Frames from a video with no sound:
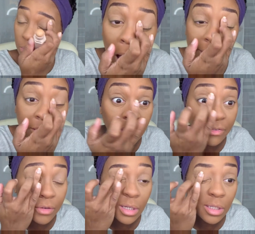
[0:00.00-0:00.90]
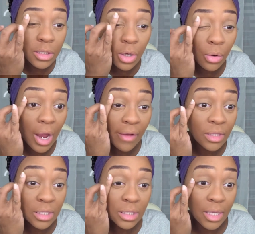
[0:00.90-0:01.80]
I definitely don't have
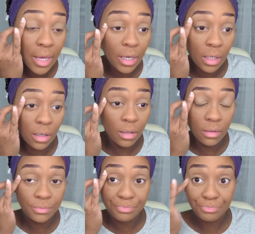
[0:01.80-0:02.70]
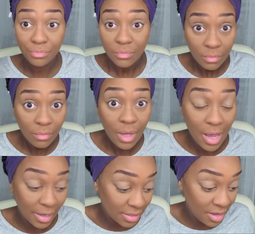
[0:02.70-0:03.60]
to set it.
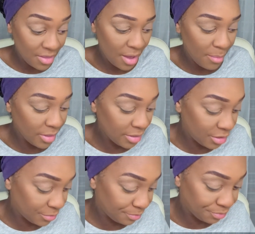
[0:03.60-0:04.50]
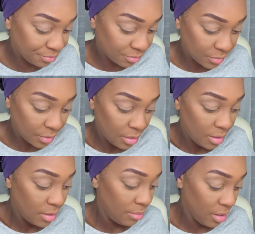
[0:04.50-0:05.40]
I can tell you that much,
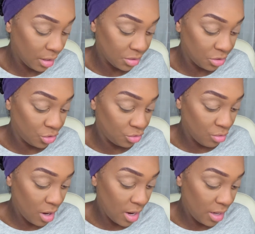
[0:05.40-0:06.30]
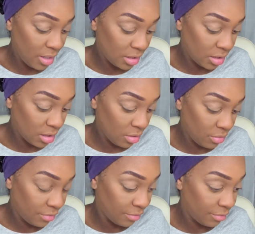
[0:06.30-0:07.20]
because it's drying in
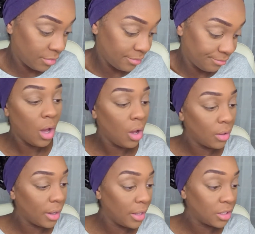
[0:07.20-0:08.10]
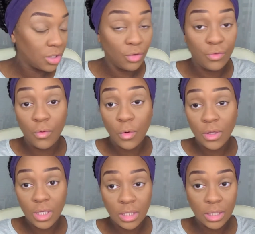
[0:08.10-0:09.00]
itself. Okay, so for
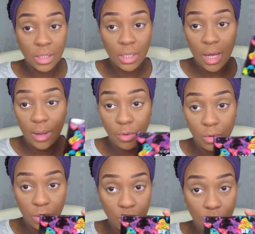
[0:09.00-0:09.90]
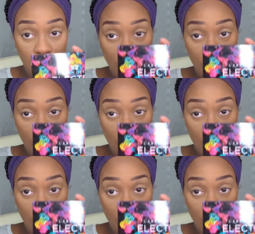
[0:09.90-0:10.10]
this look, I'm going to go